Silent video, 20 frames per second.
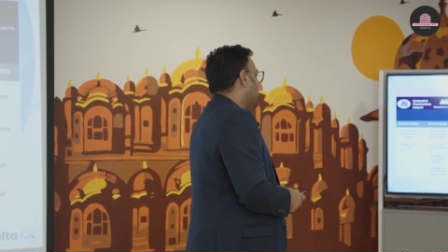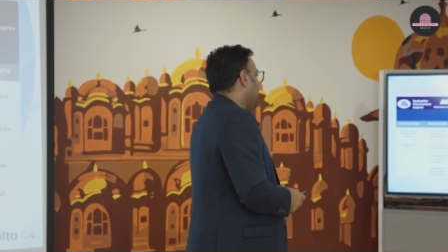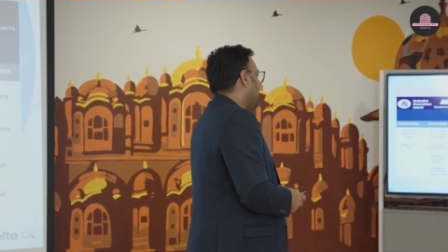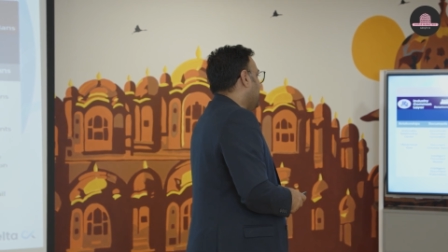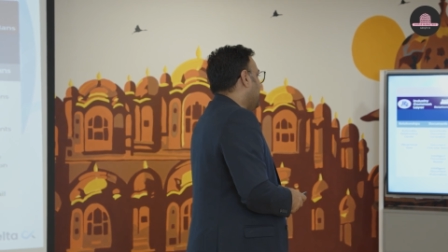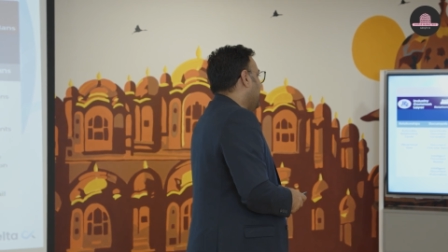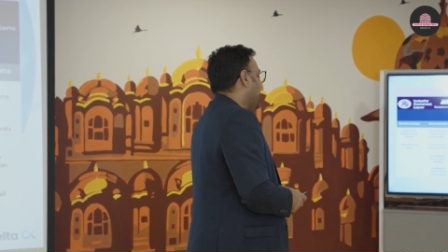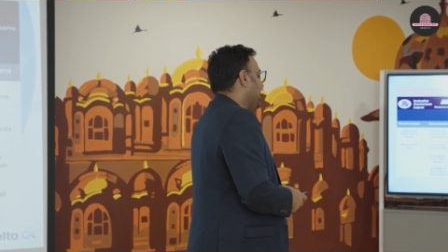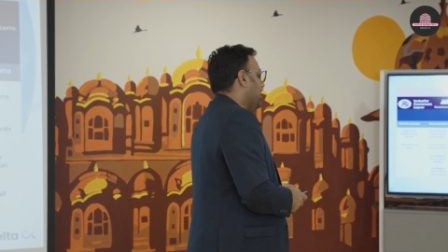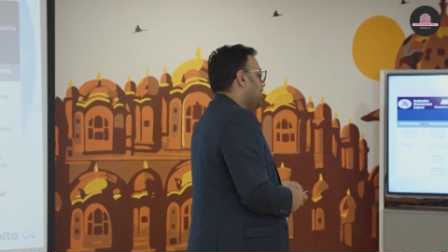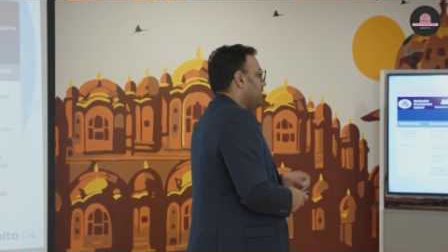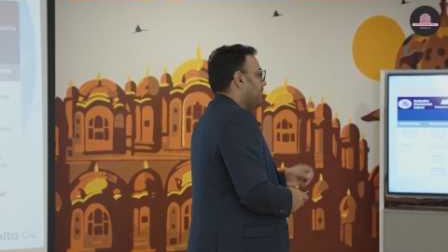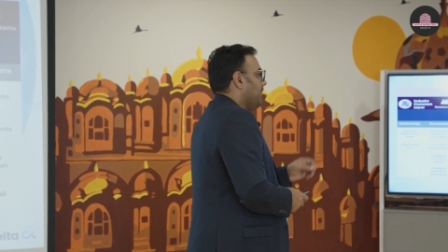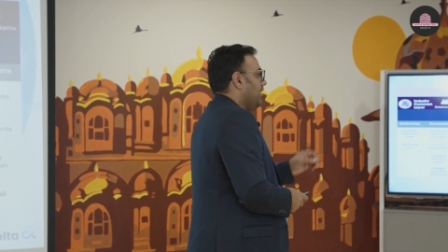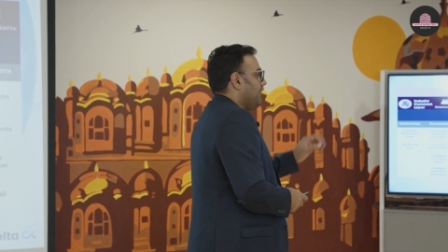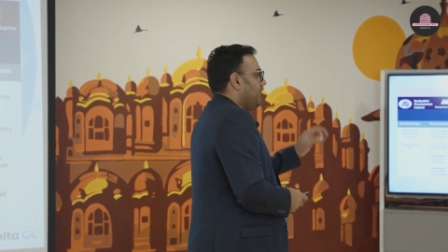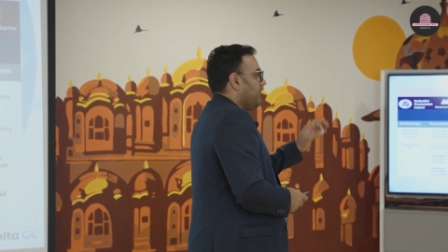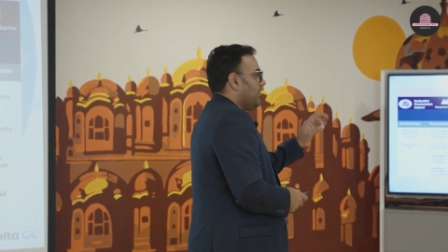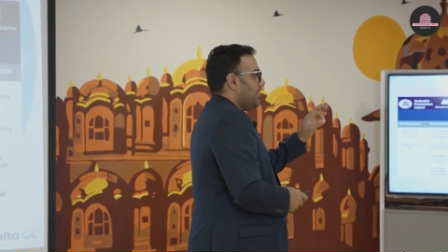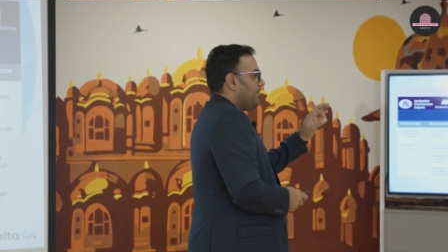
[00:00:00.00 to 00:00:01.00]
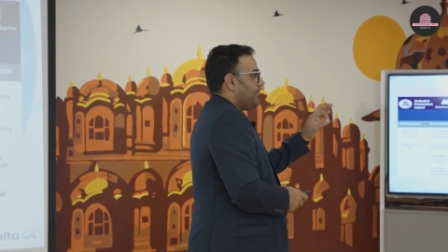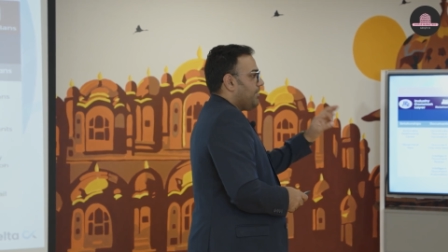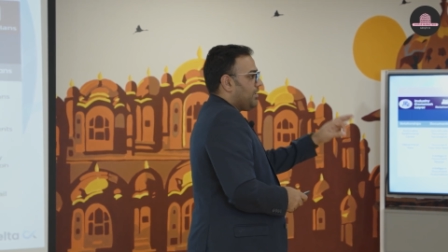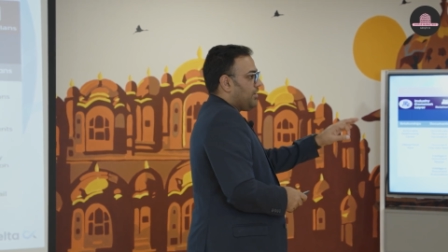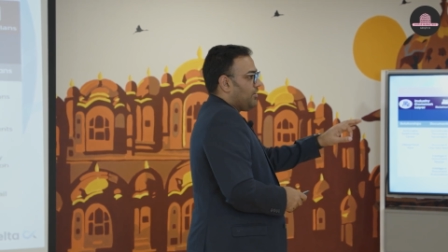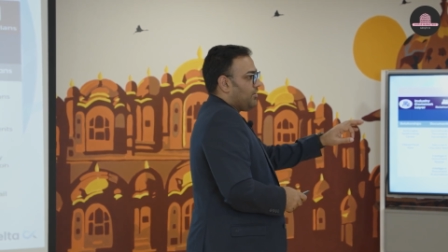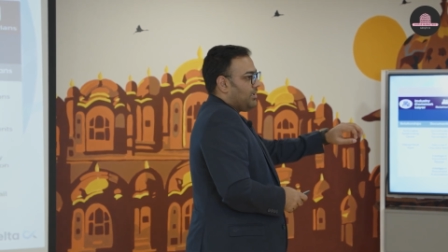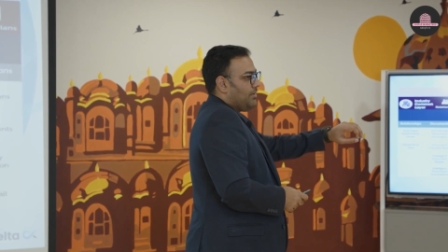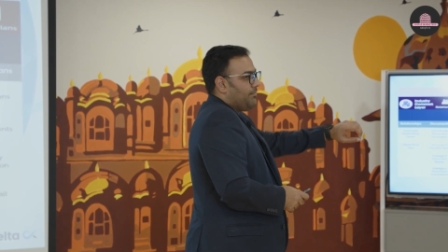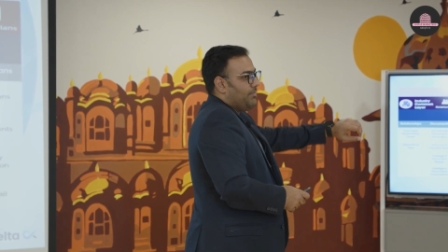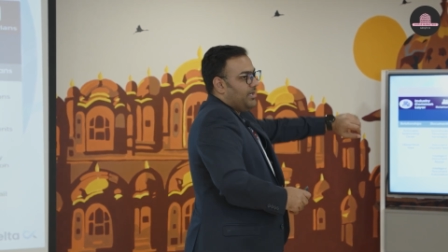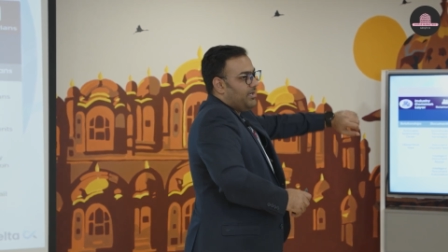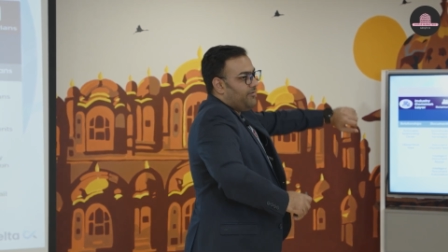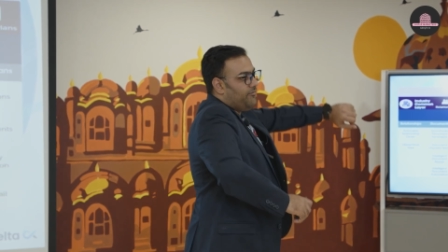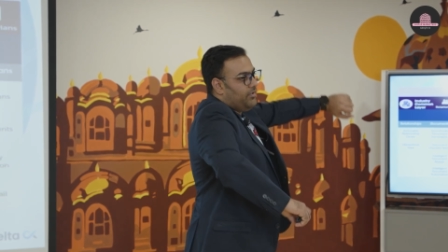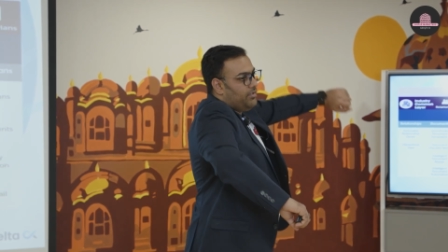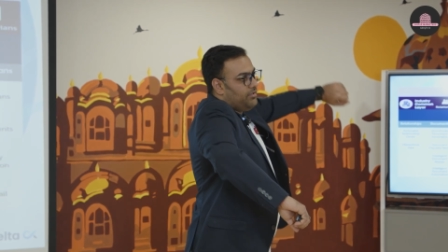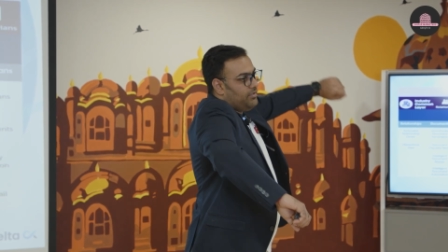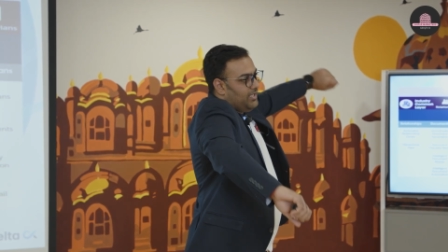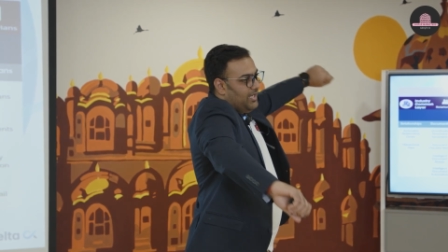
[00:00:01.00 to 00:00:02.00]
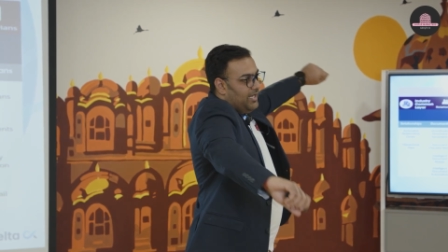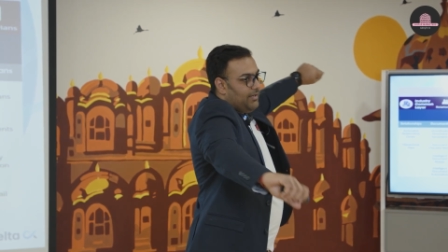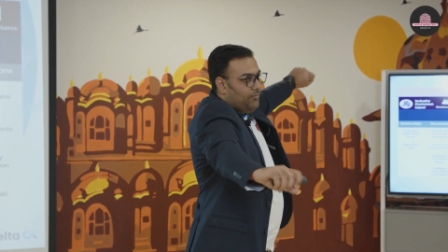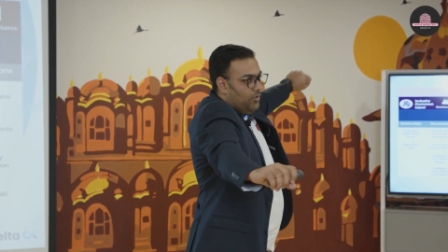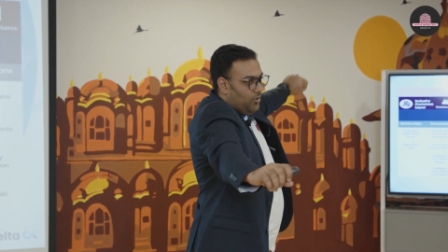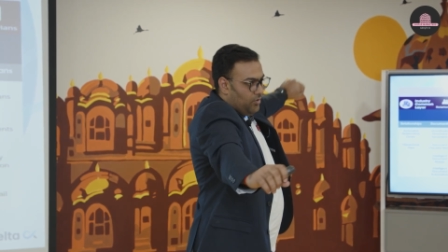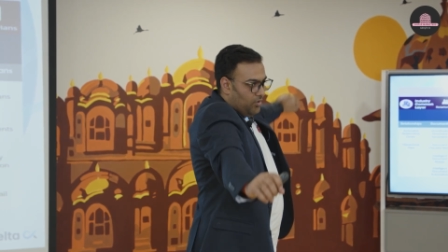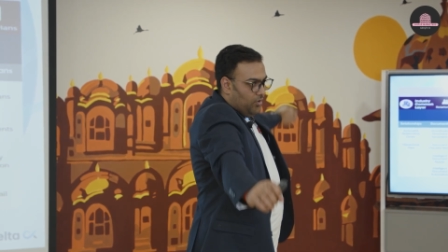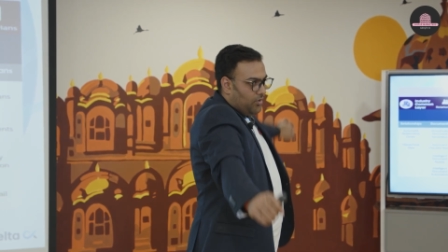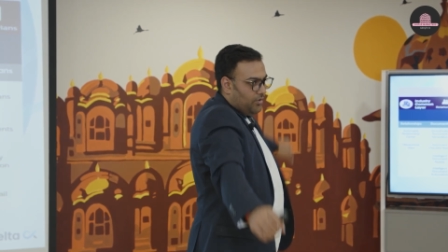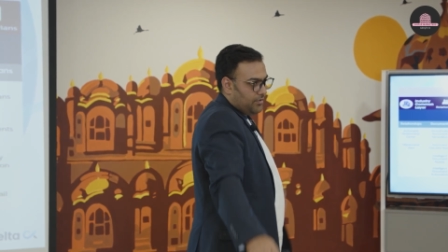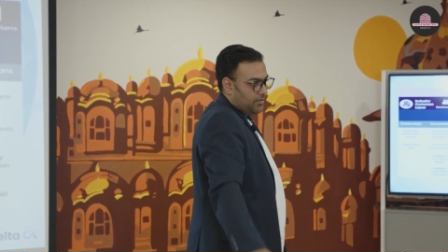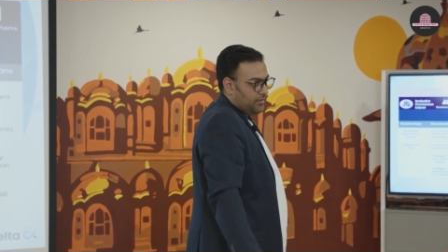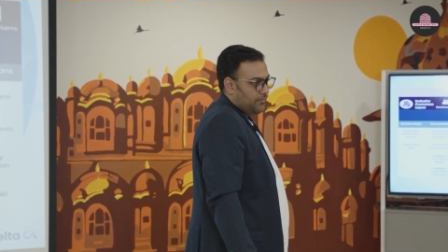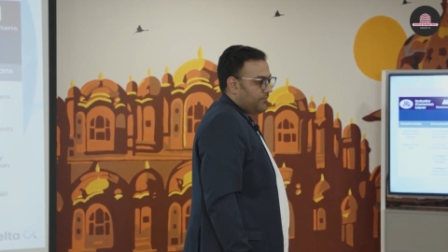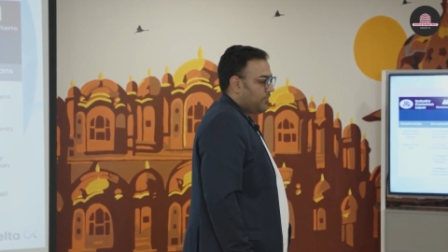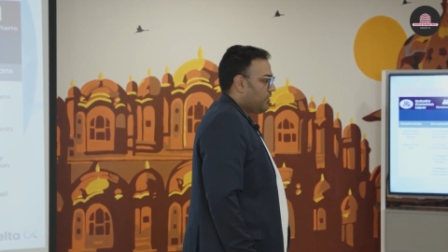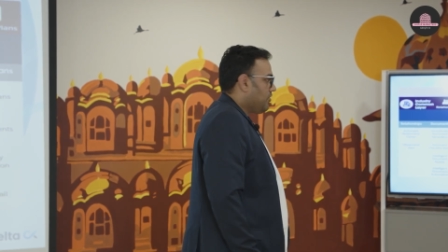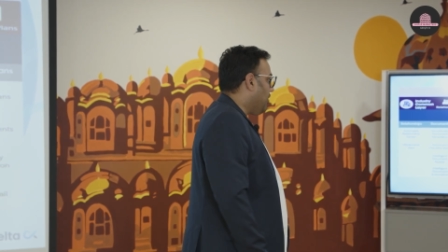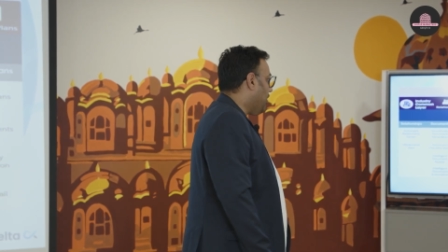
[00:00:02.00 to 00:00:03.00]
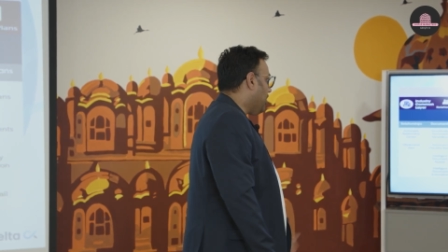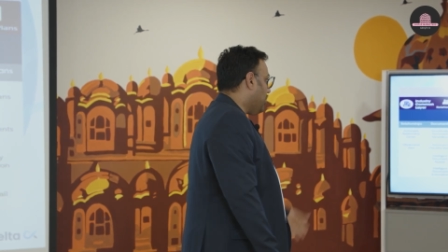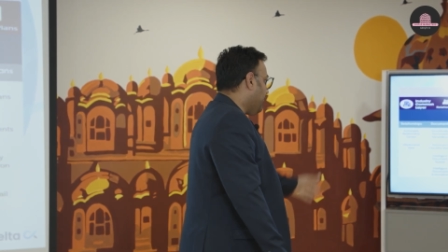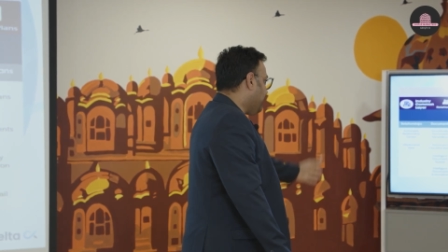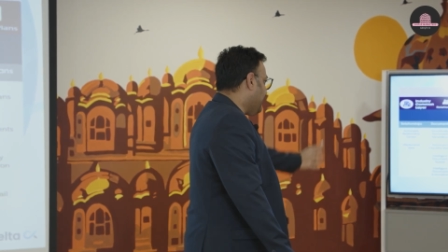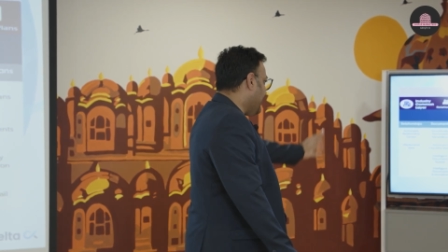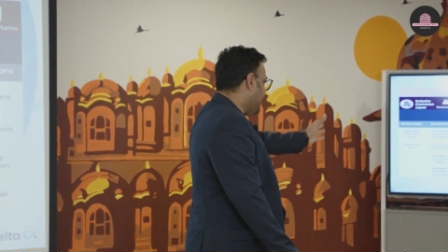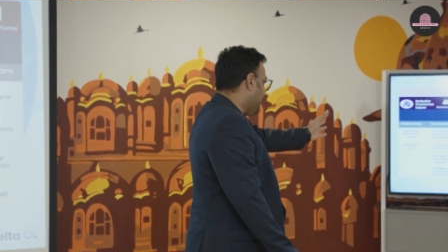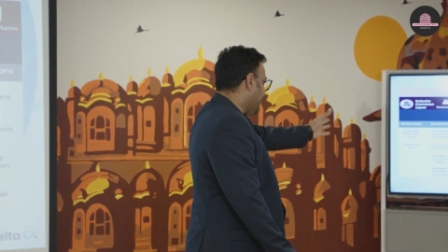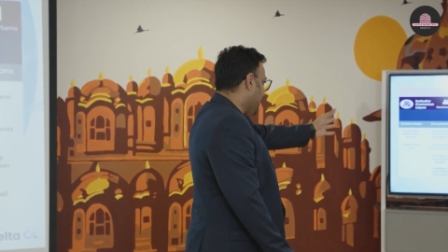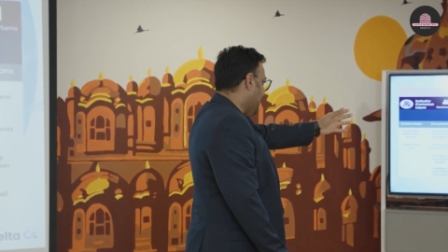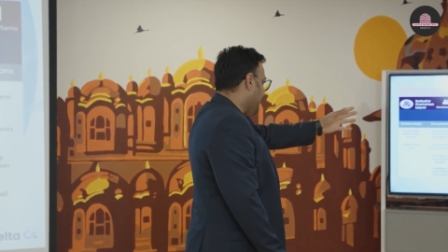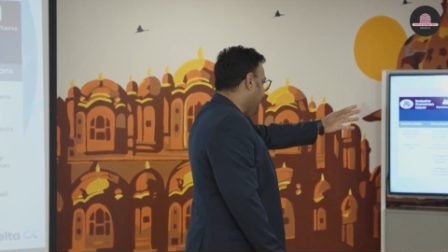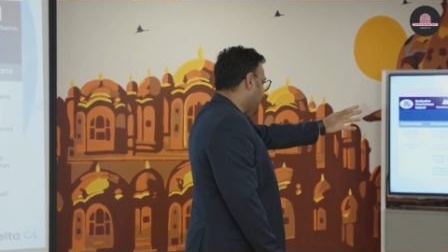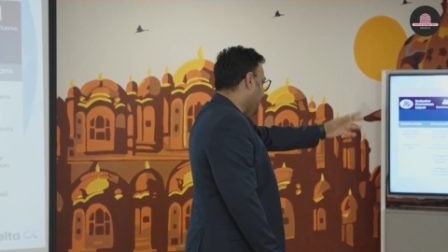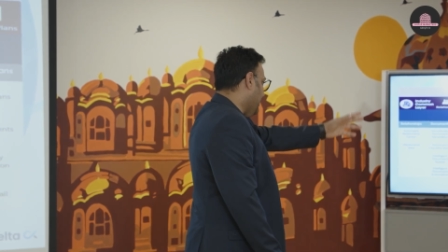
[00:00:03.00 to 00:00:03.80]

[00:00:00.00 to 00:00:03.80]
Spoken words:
eligible for a particular benefit scheme or not. So all of that can